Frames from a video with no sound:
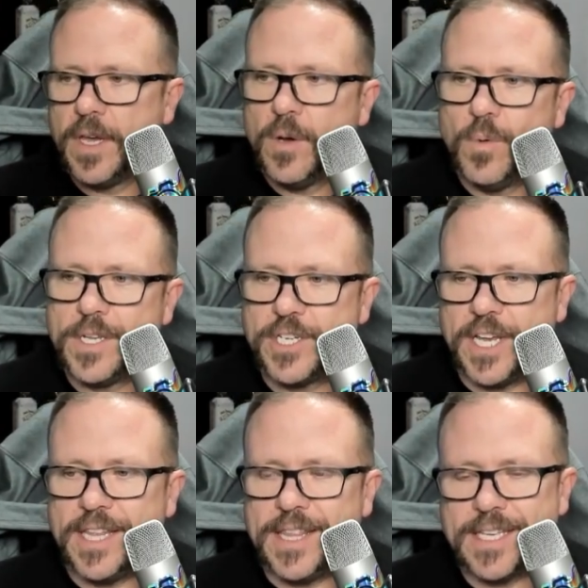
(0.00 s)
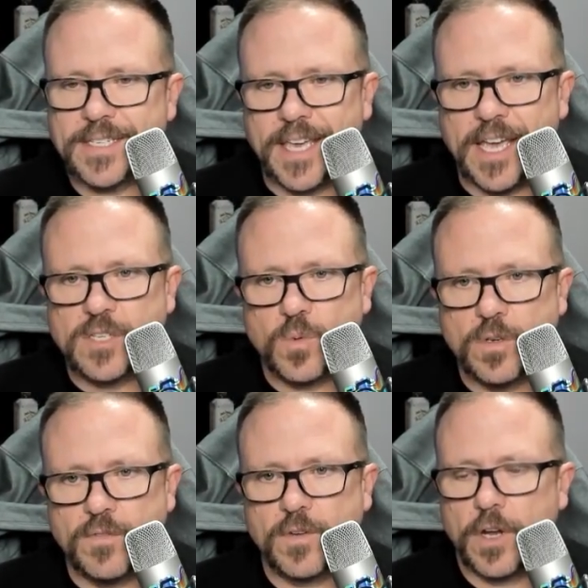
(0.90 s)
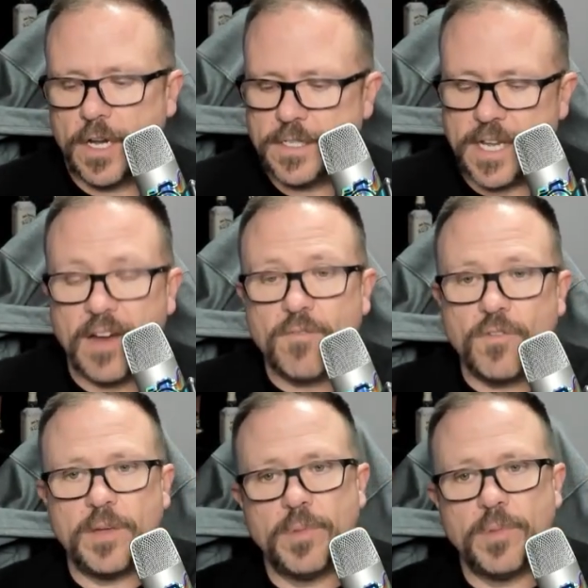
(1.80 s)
which in this case would have caused every